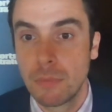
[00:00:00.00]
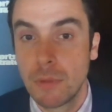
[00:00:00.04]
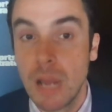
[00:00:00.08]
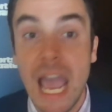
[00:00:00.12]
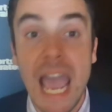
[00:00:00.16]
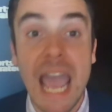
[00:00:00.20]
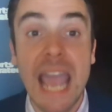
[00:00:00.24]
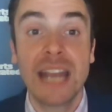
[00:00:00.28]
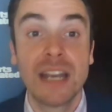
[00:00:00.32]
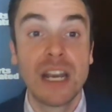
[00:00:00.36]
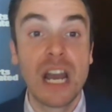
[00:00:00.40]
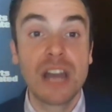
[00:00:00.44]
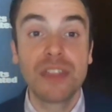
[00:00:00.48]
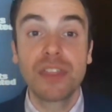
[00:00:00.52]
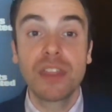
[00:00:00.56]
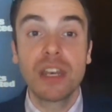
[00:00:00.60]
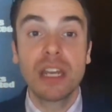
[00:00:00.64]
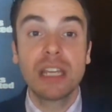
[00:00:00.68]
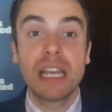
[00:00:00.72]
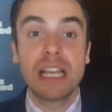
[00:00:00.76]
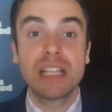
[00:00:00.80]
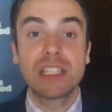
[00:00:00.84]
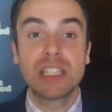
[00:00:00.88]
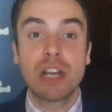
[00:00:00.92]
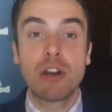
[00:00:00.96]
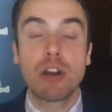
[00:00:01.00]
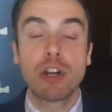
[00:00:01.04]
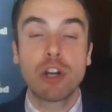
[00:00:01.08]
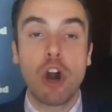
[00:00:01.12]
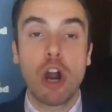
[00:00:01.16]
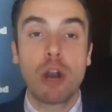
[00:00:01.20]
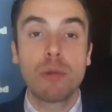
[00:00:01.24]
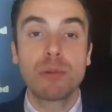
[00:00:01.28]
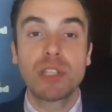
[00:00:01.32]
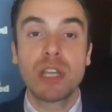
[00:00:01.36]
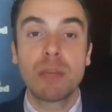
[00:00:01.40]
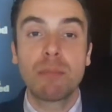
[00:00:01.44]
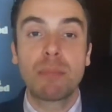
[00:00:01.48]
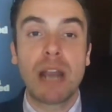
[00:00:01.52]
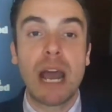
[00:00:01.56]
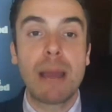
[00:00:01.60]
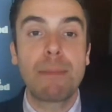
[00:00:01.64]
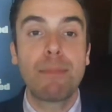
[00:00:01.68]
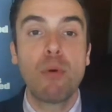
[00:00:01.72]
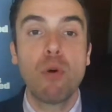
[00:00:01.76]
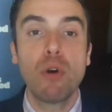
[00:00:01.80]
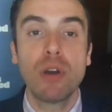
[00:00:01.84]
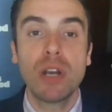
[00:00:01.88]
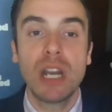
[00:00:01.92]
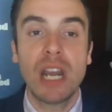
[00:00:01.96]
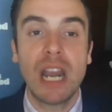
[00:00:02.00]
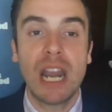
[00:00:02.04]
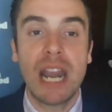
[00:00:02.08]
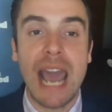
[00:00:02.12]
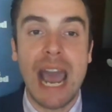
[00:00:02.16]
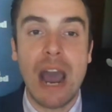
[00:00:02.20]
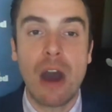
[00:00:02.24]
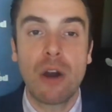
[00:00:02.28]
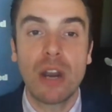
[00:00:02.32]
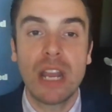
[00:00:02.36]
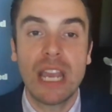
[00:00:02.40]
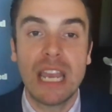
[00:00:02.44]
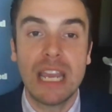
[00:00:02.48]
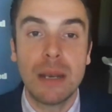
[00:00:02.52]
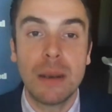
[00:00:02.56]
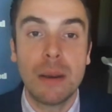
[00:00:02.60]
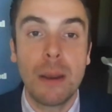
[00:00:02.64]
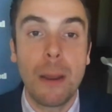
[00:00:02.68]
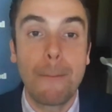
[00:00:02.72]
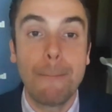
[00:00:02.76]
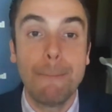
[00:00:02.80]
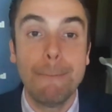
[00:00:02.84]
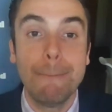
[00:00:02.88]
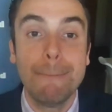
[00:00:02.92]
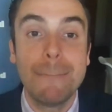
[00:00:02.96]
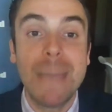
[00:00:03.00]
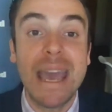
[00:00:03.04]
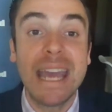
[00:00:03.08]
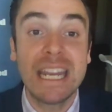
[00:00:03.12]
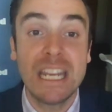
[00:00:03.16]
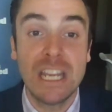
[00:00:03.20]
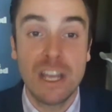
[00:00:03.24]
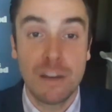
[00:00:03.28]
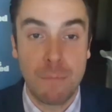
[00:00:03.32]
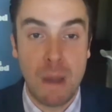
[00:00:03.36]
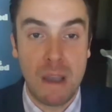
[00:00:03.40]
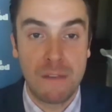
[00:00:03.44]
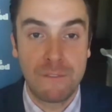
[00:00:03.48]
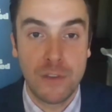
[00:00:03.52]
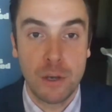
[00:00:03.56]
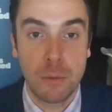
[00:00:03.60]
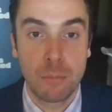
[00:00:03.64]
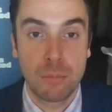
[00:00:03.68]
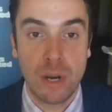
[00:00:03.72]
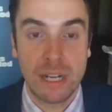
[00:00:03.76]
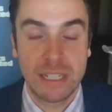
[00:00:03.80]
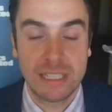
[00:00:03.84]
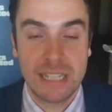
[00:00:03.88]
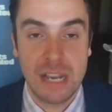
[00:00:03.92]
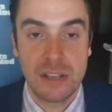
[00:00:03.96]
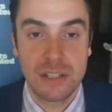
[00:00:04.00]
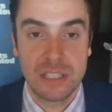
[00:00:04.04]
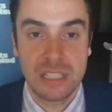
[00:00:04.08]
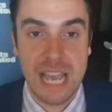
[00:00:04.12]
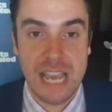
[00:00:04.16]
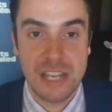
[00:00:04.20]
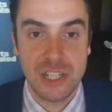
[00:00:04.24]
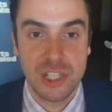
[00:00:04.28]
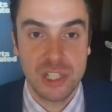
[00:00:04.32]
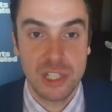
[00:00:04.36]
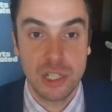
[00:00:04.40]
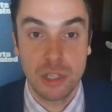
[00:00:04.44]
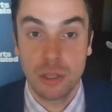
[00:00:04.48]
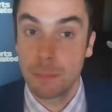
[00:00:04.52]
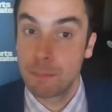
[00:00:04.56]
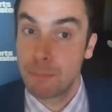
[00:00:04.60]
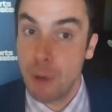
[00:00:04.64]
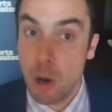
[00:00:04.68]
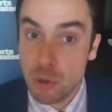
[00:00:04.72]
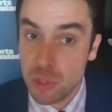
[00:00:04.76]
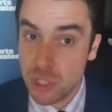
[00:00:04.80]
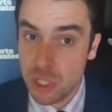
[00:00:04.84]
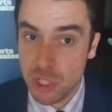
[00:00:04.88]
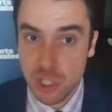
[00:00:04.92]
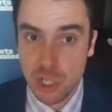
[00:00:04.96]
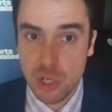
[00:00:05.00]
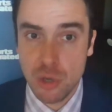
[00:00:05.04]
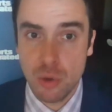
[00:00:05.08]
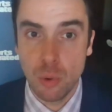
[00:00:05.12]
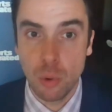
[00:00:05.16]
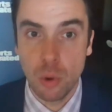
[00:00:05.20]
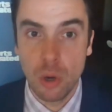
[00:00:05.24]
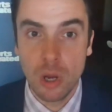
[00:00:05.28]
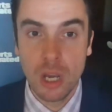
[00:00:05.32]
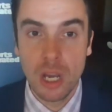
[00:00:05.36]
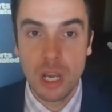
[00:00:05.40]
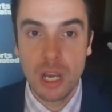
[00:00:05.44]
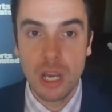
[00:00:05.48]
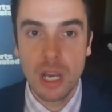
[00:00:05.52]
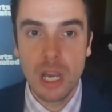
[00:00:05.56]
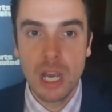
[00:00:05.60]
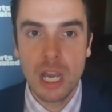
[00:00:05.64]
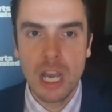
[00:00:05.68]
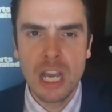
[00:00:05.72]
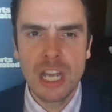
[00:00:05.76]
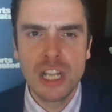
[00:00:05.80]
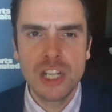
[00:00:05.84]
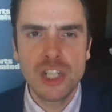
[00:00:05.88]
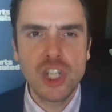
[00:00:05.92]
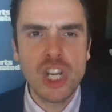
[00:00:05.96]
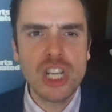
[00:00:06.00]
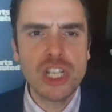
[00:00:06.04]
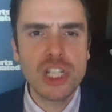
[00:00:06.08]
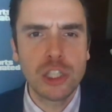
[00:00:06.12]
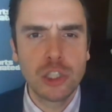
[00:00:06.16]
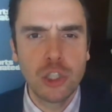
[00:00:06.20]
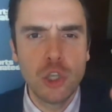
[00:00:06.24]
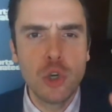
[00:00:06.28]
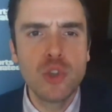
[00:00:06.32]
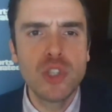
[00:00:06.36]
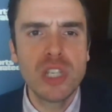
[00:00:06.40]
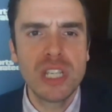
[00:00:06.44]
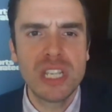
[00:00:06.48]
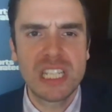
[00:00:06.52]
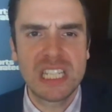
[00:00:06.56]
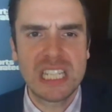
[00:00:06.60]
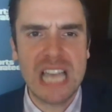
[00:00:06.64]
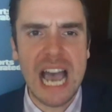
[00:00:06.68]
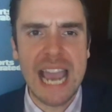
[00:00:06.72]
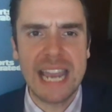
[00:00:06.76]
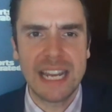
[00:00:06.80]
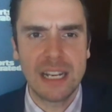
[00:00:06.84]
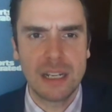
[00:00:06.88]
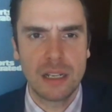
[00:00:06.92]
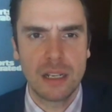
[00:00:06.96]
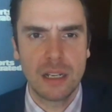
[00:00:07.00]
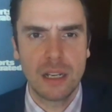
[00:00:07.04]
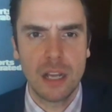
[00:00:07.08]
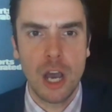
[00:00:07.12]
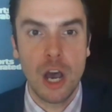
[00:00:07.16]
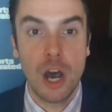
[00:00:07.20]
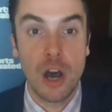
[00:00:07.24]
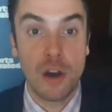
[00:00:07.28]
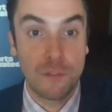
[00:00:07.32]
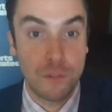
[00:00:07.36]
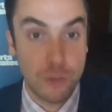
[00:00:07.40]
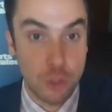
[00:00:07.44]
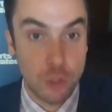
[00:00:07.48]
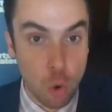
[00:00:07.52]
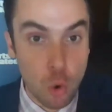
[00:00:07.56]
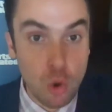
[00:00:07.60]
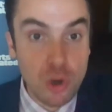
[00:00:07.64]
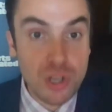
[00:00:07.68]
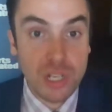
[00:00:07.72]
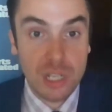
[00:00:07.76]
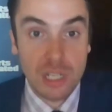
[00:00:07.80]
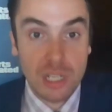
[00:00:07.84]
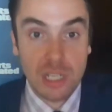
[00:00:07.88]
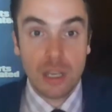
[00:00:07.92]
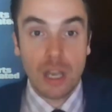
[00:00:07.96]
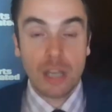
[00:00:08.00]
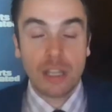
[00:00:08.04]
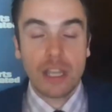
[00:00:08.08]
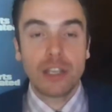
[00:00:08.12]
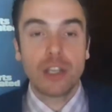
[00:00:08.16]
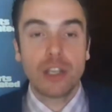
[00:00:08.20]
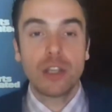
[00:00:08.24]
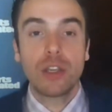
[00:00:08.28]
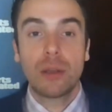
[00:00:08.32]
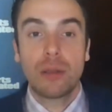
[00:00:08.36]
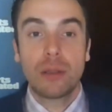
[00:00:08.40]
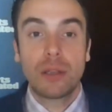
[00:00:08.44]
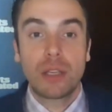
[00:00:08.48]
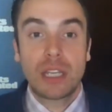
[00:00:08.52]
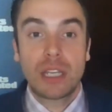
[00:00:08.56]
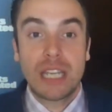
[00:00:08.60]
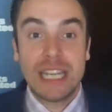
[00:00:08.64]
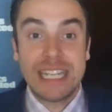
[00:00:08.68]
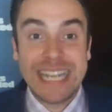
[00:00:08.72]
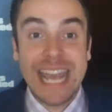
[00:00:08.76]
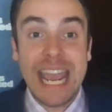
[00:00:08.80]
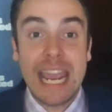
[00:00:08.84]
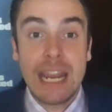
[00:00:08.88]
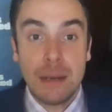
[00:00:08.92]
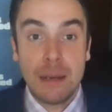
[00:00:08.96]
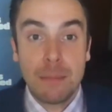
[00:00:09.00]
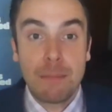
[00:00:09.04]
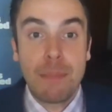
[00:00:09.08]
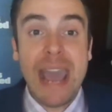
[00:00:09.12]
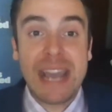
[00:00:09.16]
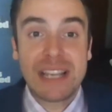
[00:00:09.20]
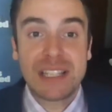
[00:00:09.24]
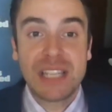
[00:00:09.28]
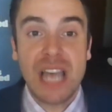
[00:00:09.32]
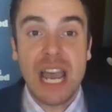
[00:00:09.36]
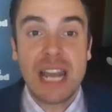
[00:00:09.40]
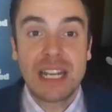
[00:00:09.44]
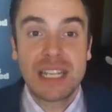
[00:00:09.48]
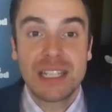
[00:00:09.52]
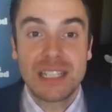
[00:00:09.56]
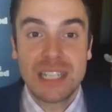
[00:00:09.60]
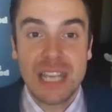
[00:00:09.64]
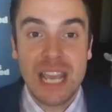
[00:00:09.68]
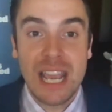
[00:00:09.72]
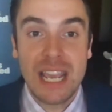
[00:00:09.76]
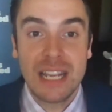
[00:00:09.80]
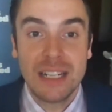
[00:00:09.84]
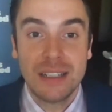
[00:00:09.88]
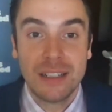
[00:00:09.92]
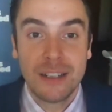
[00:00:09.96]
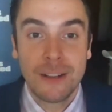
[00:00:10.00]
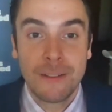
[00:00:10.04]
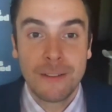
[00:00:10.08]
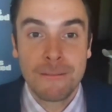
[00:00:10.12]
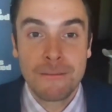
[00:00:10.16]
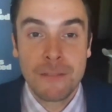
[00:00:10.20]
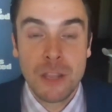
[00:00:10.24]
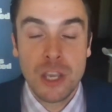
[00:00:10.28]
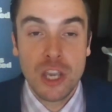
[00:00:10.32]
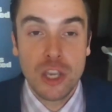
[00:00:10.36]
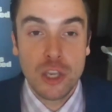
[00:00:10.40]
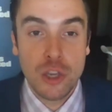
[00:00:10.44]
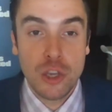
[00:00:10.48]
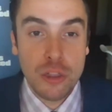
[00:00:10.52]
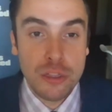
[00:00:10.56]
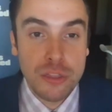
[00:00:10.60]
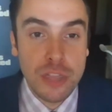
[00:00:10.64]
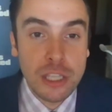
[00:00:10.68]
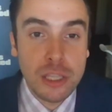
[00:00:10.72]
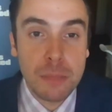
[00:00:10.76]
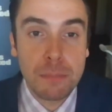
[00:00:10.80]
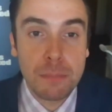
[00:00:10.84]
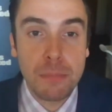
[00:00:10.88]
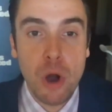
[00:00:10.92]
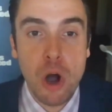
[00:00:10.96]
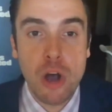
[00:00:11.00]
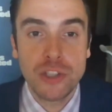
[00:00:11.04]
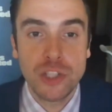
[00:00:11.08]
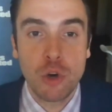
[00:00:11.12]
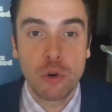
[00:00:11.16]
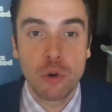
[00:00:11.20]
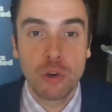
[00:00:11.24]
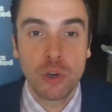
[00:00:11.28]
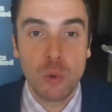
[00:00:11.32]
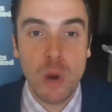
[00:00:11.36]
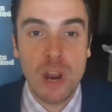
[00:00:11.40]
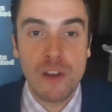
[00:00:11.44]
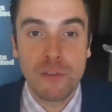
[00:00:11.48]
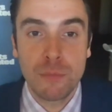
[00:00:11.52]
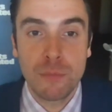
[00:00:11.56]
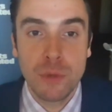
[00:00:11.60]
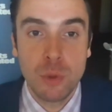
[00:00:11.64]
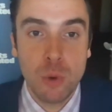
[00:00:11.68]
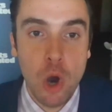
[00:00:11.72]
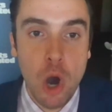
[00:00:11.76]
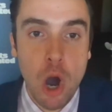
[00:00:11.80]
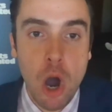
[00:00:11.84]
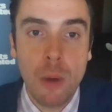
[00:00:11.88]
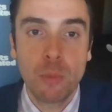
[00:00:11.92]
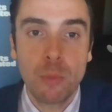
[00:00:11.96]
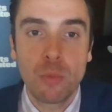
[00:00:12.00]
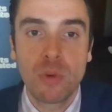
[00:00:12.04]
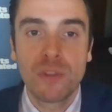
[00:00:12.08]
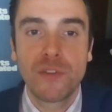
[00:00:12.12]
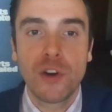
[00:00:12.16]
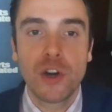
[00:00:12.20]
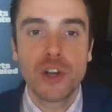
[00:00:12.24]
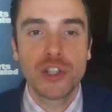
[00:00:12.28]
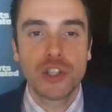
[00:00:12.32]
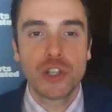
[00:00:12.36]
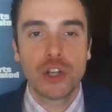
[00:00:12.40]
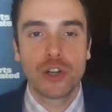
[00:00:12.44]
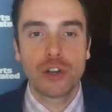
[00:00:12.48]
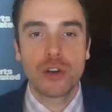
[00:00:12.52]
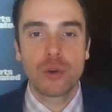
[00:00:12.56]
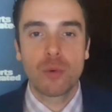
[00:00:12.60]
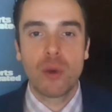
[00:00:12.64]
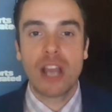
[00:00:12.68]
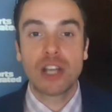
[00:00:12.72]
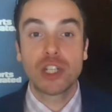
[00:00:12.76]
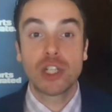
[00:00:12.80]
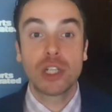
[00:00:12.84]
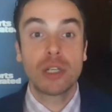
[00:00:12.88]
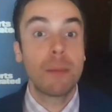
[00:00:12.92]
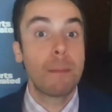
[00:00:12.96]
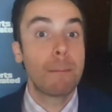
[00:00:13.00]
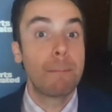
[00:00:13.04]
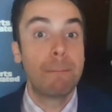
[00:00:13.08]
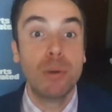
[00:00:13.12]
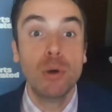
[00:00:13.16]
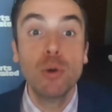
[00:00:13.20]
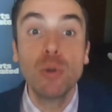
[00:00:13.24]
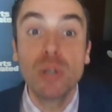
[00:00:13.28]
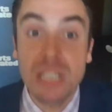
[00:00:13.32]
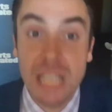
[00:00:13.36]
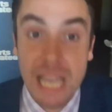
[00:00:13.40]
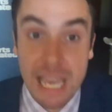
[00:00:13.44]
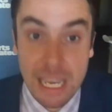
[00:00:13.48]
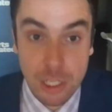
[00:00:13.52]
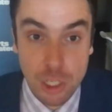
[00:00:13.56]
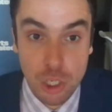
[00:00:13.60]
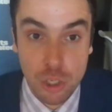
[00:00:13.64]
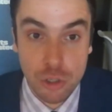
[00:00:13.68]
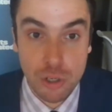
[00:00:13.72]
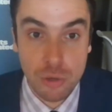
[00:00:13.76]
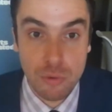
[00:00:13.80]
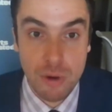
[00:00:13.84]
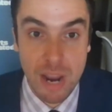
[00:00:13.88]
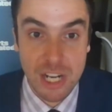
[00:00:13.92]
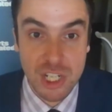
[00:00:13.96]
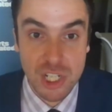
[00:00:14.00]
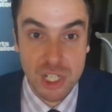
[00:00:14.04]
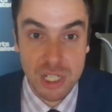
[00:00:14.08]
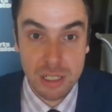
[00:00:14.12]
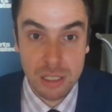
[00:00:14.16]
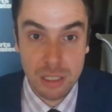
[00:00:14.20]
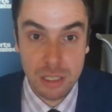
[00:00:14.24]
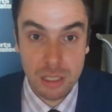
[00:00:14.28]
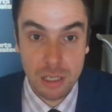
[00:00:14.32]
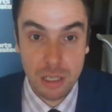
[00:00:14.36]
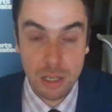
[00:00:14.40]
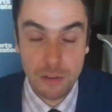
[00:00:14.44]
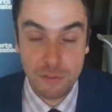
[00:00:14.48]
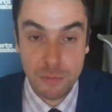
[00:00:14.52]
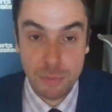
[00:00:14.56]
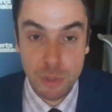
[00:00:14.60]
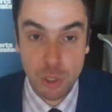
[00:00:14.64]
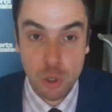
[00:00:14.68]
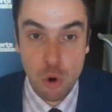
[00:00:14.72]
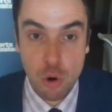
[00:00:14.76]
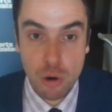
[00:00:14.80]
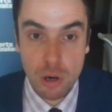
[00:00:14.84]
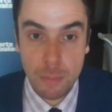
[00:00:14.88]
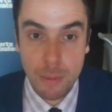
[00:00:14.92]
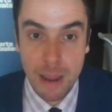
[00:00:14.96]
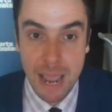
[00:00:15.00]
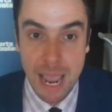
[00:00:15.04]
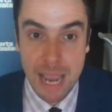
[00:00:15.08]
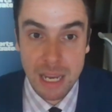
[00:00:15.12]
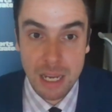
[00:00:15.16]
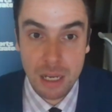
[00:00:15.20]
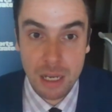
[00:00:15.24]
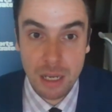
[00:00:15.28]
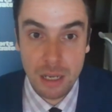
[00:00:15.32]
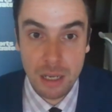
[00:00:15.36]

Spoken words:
Hey, nothing against Eric Armstead, but I pointed it out in many of my film breakdowns last year. Bosa, too, just losing sight of your, backside contain. You think the ball's going away from you. Oh, reverse your direction. Bootleg your direction from the quarterback.